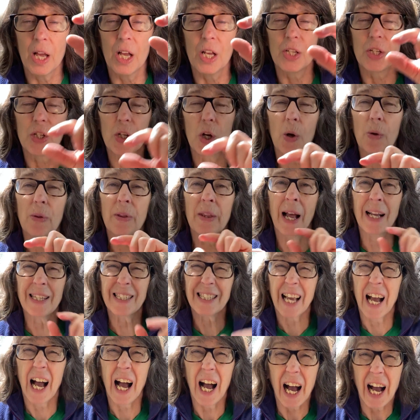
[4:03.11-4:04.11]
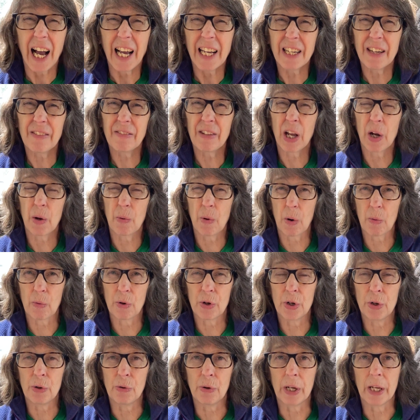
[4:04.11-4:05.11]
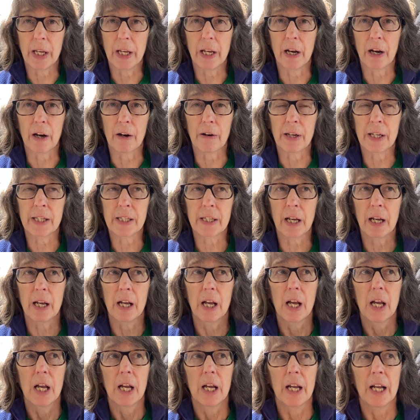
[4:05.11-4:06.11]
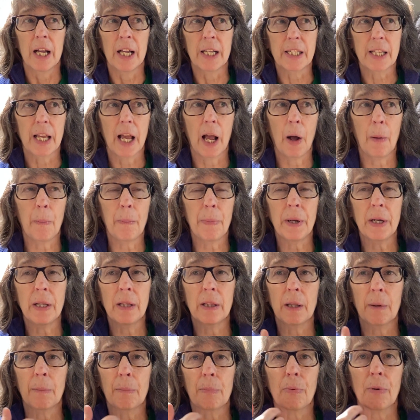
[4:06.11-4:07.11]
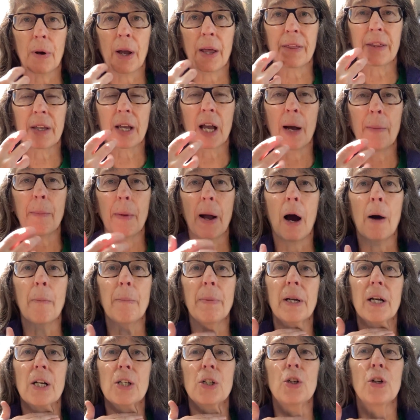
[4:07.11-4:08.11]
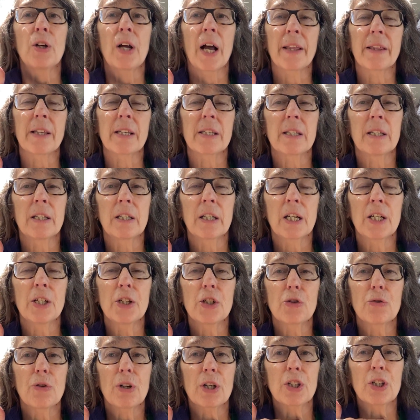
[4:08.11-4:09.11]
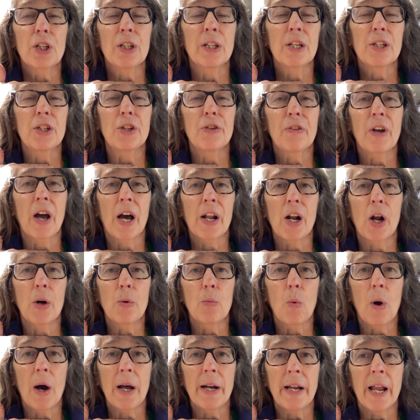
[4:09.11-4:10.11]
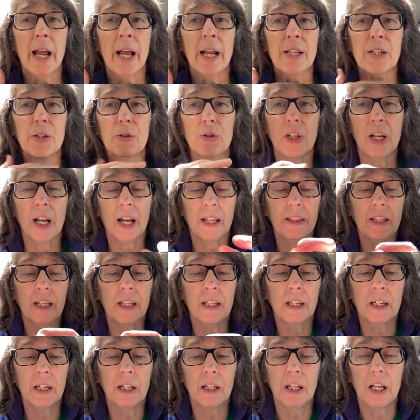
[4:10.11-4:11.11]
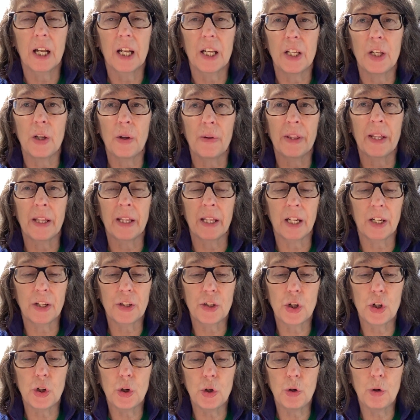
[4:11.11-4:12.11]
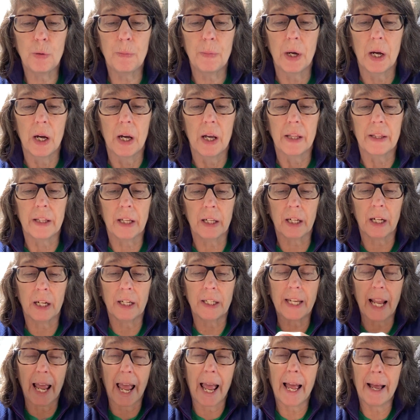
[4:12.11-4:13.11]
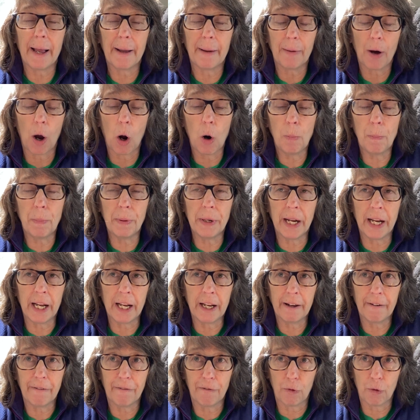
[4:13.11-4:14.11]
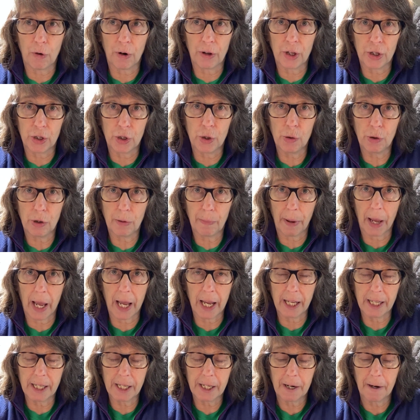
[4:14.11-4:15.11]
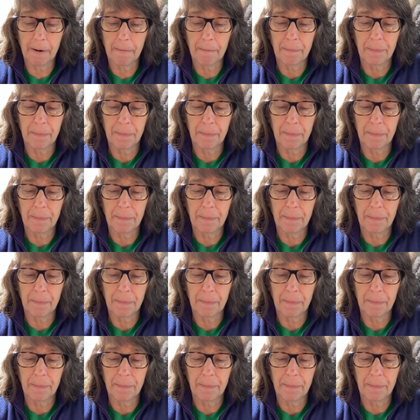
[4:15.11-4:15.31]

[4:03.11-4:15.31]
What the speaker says: So that's kind of like what we're doing here. It's helping the breath come out because you got this little constriction that you've got on one end. So you got the little, the little tube, the little opening for the toothpaste.